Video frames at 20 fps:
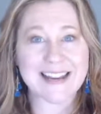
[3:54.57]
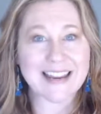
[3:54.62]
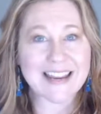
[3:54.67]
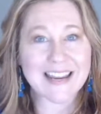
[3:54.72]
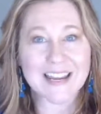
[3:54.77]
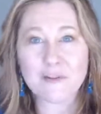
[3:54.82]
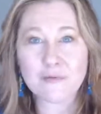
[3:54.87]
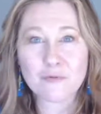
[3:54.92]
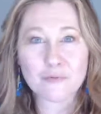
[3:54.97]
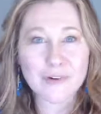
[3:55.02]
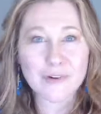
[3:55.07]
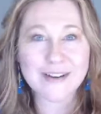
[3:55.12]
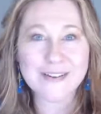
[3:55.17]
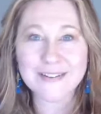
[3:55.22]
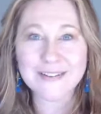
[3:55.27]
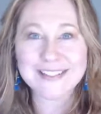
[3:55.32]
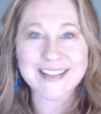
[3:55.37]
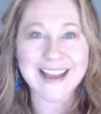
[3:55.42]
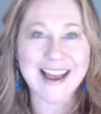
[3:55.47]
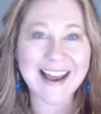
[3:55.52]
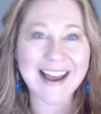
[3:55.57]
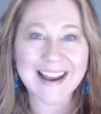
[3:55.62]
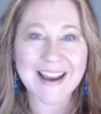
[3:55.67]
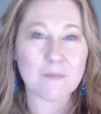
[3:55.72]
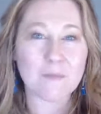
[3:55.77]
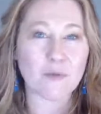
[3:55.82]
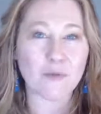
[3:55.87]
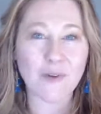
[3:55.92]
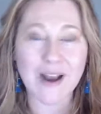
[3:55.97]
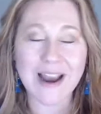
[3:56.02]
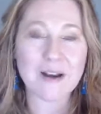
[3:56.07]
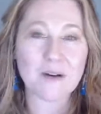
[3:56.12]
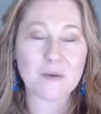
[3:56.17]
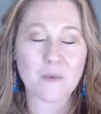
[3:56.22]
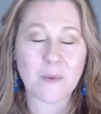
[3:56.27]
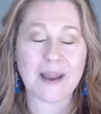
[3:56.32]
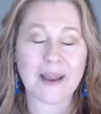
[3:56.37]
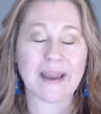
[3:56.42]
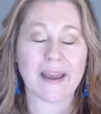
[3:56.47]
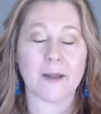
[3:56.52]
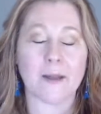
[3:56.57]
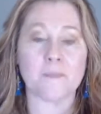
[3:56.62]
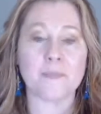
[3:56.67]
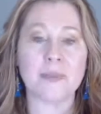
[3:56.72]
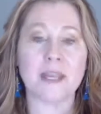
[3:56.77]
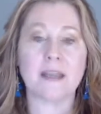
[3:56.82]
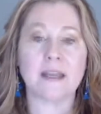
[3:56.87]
in real time, right away.